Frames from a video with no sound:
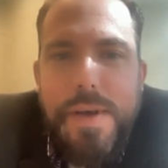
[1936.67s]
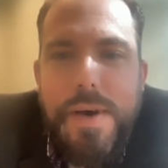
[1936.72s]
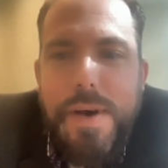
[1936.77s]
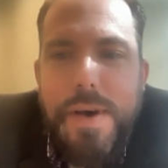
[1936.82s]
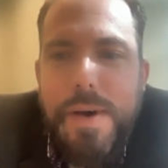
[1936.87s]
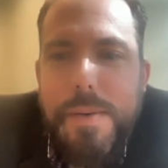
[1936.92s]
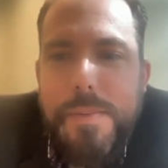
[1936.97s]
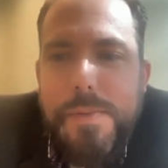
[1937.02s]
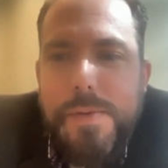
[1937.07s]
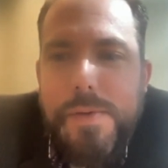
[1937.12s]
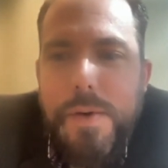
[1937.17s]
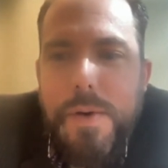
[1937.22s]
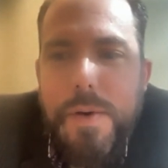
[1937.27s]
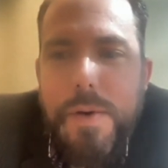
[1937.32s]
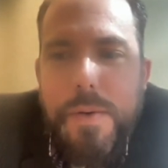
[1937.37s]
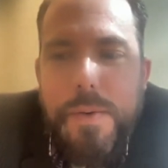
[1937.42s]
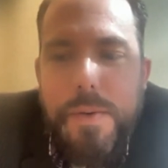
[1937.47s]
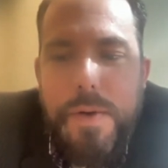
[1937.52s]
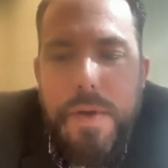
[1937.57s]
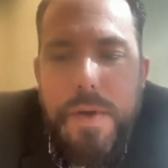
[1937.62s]
Um,
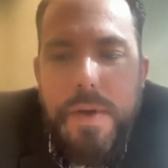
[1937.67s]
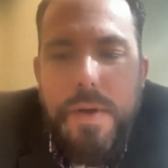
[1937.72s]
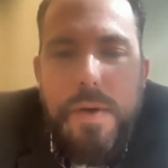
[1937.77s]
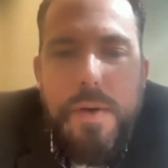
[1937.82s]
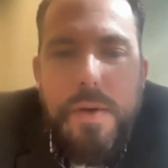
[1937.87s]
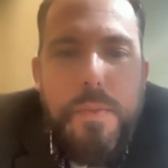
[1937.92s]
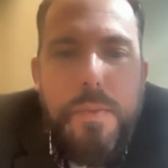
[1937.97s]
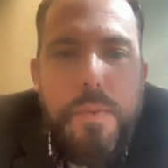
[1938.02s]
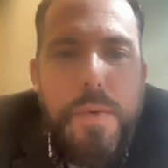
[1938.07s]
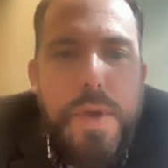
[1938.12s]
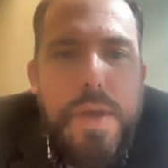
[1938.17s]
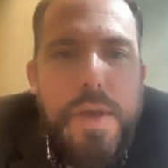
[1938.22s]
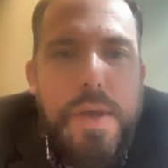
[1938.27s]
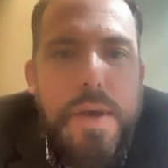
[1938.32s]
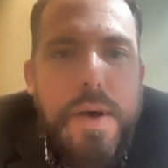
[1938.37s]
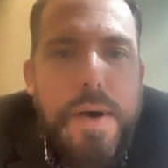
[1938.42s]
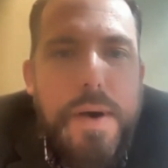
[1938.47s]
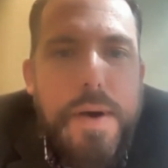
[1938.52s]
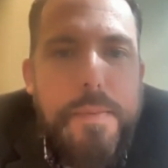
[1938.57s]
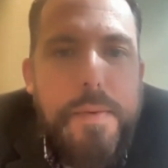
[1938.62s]
so
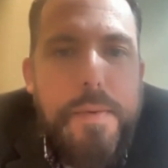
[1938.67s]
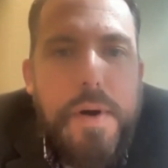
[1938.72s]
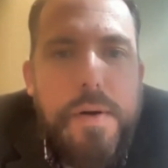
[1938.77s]
we um,